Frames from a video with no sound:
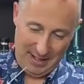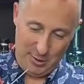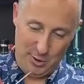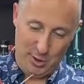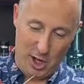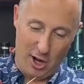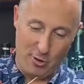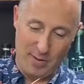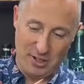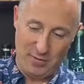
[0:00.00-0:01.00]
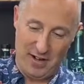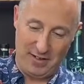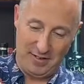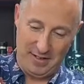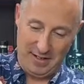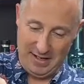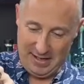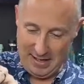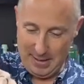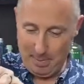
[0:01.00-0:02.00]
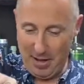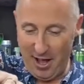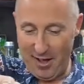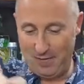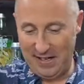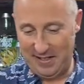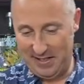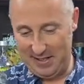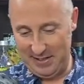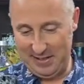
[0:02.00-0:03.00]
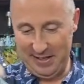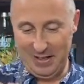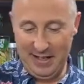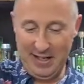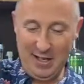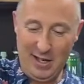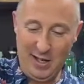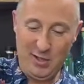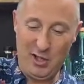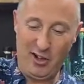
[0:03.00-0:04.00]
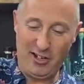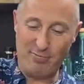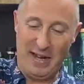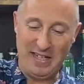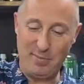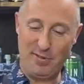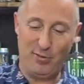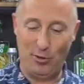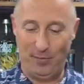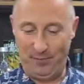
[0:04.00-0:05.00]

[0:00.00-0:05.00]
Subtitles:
So much fun. Perfect. It's like I've made it before.